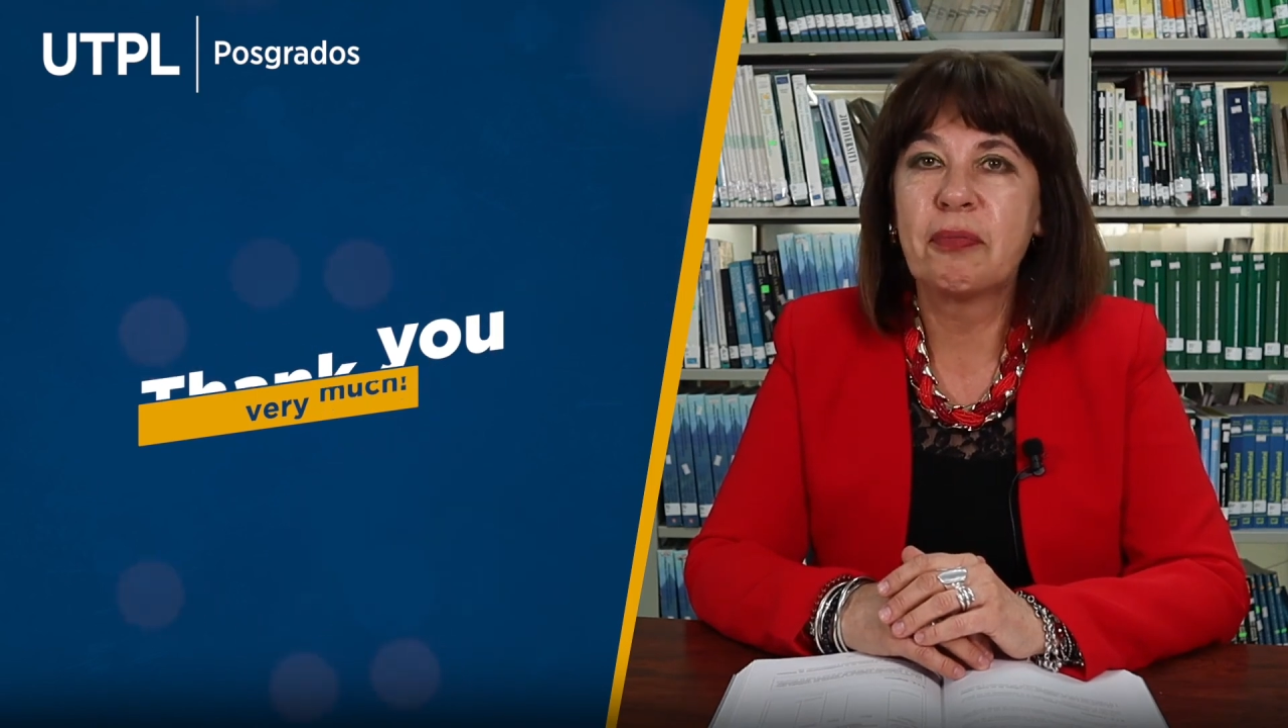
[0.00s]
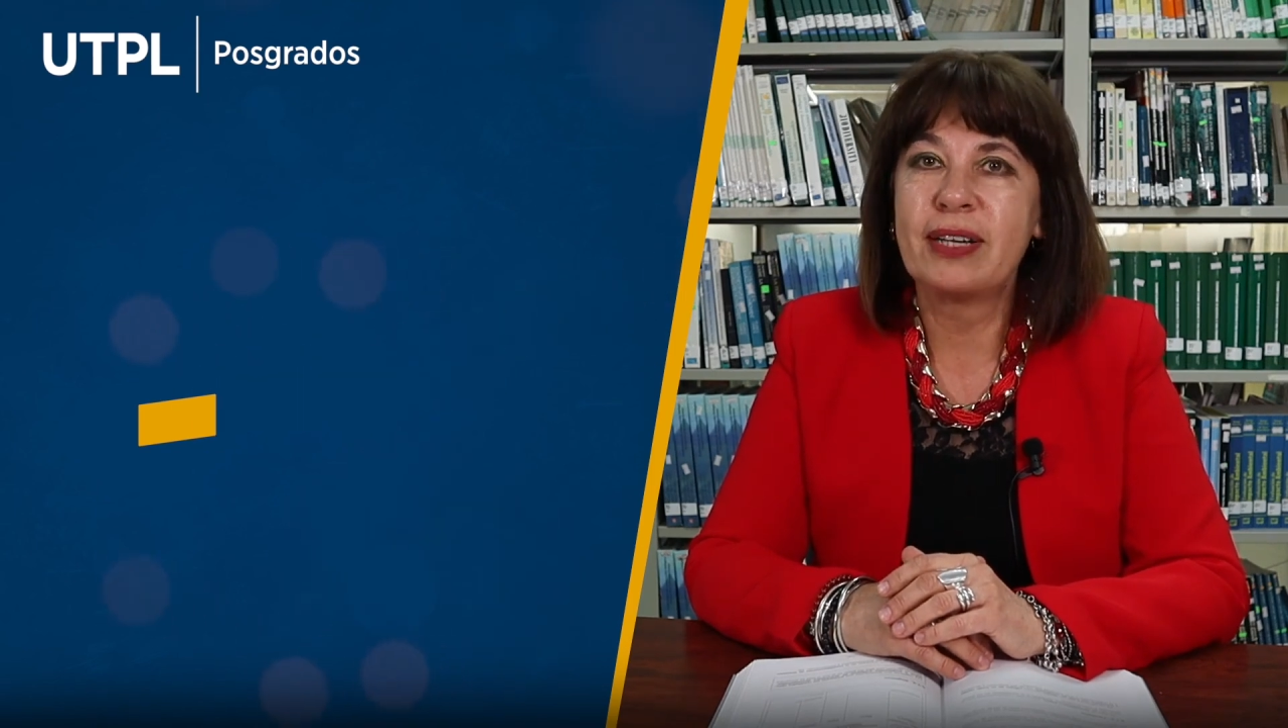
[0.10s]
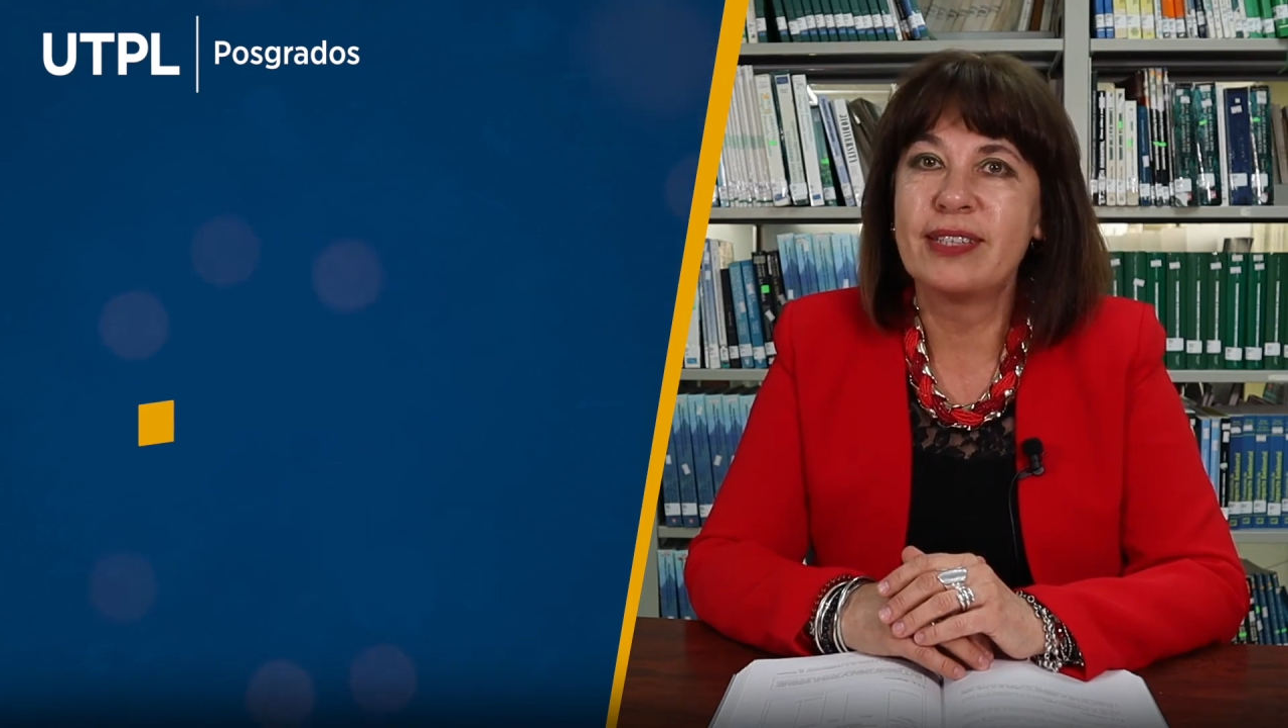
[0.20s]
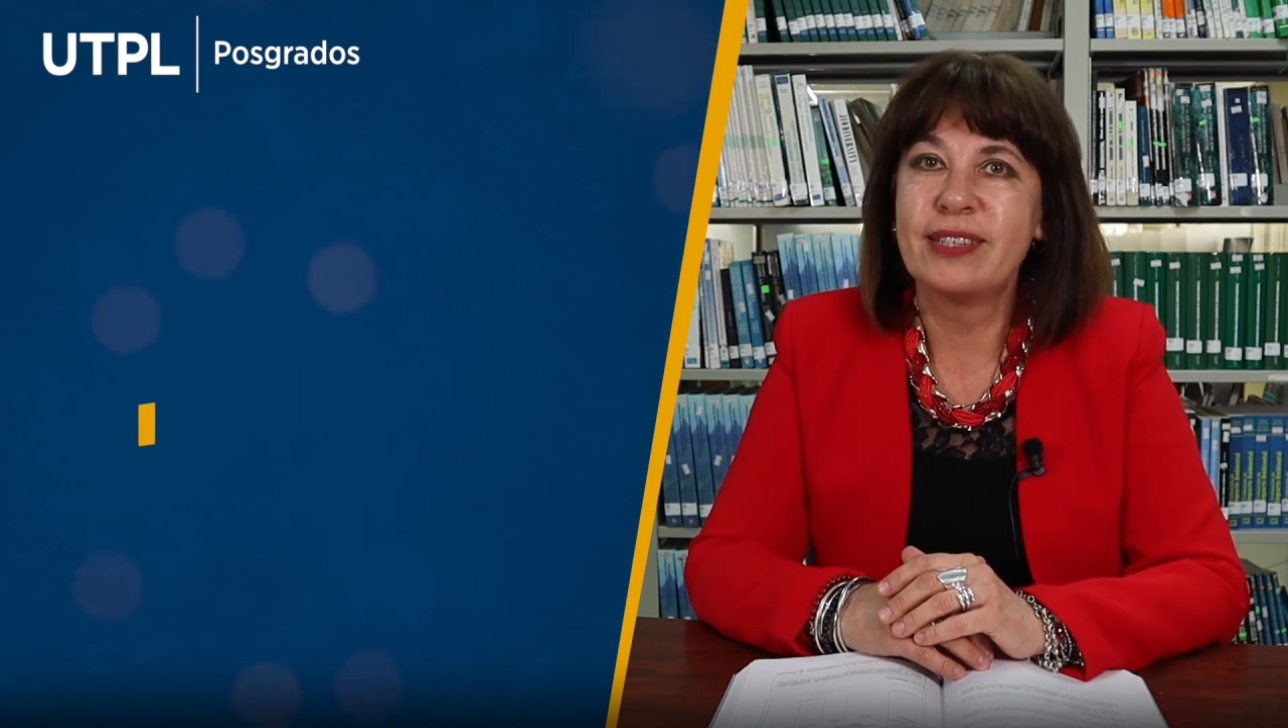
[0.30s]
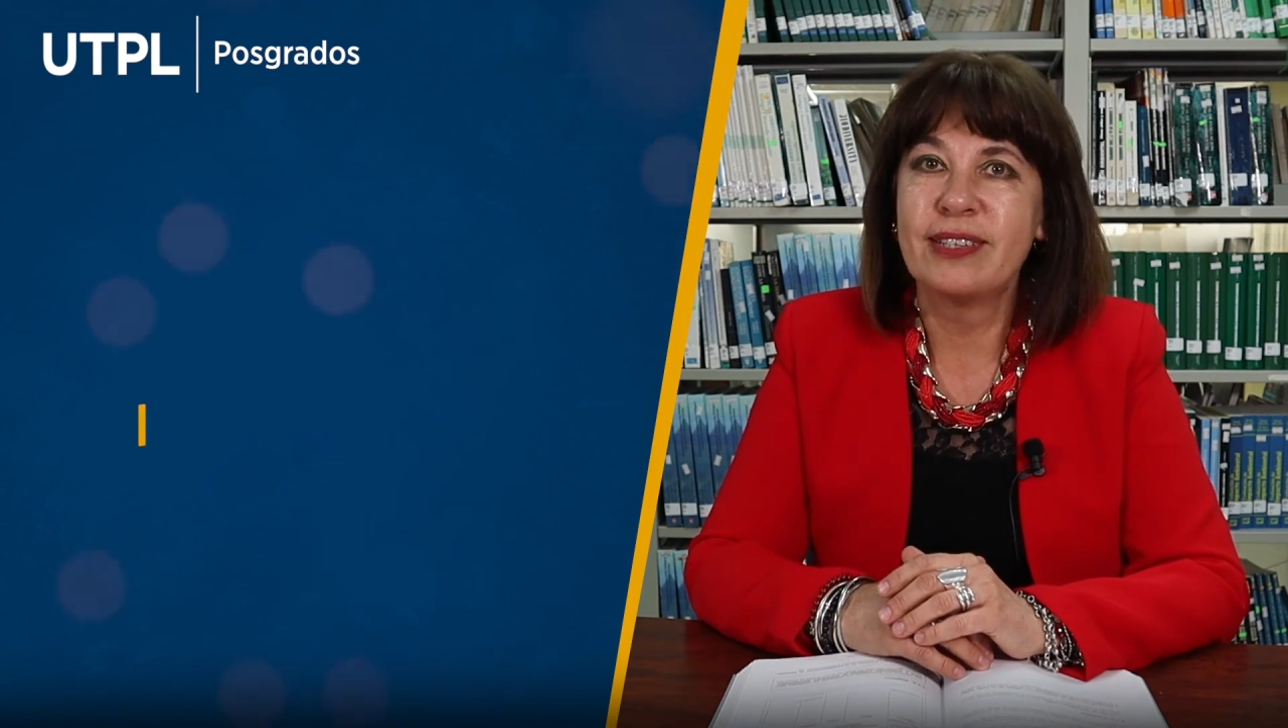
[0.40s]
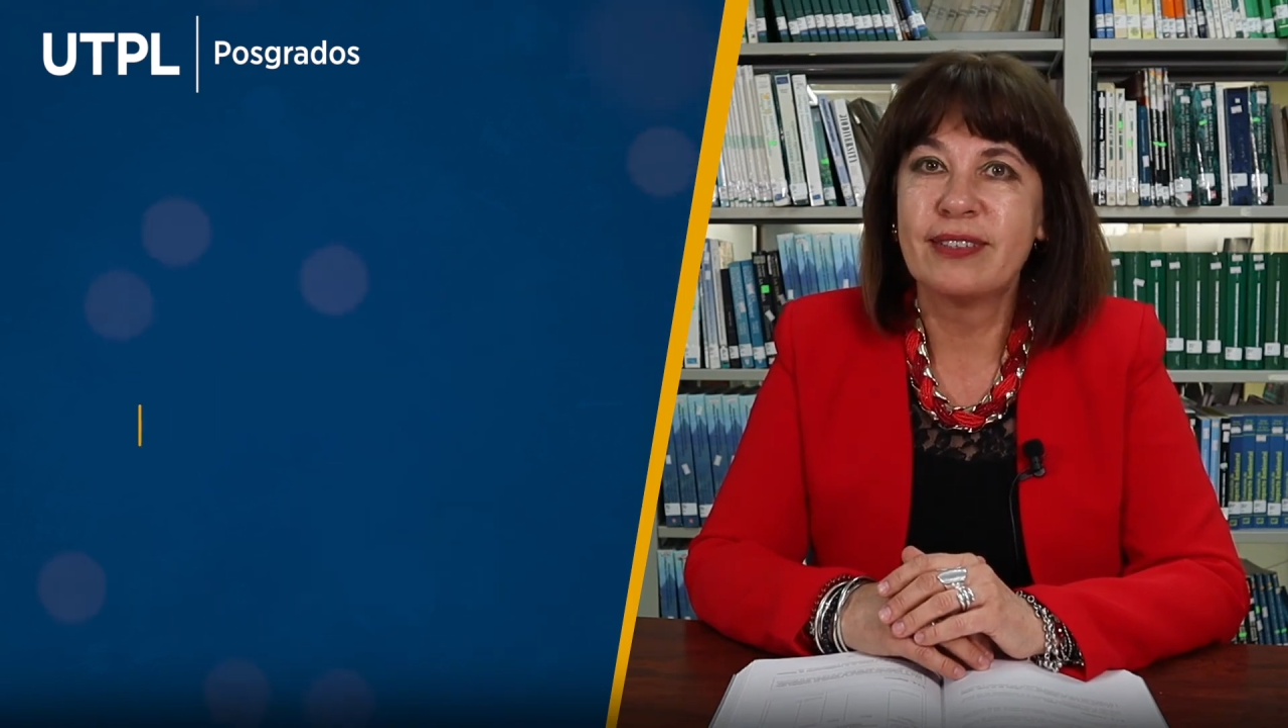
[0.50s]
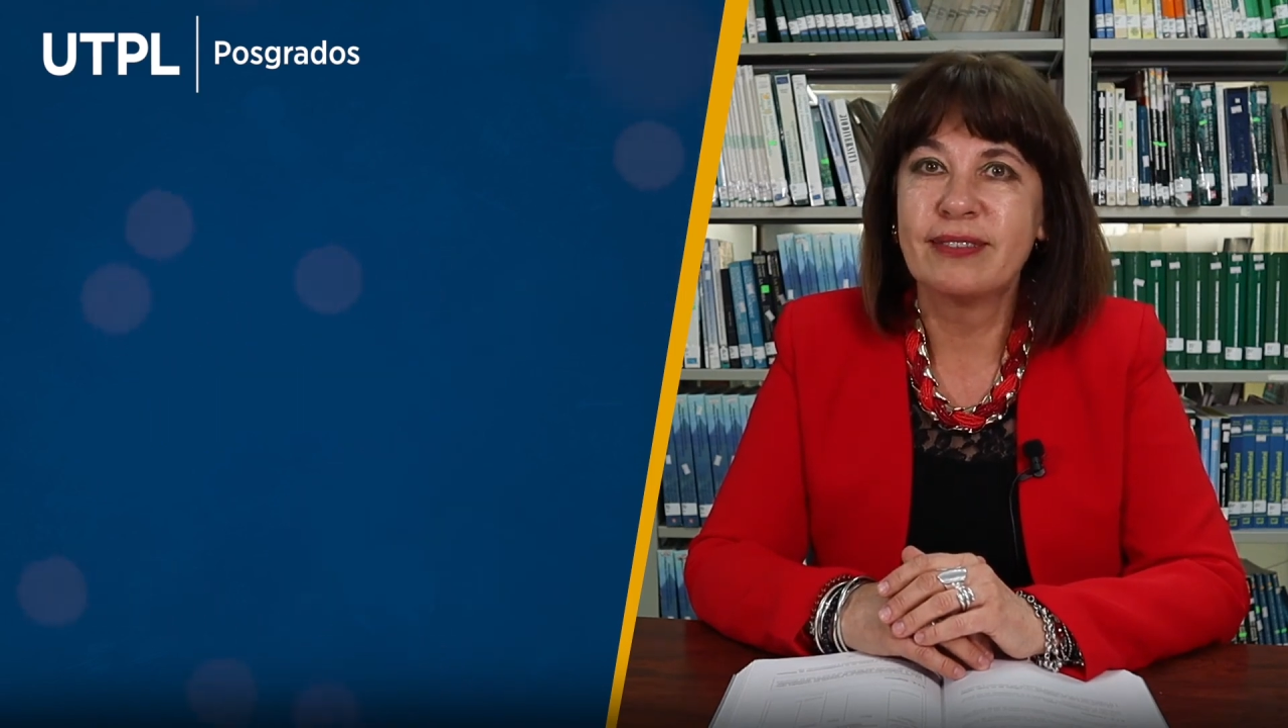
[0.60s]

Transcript: much.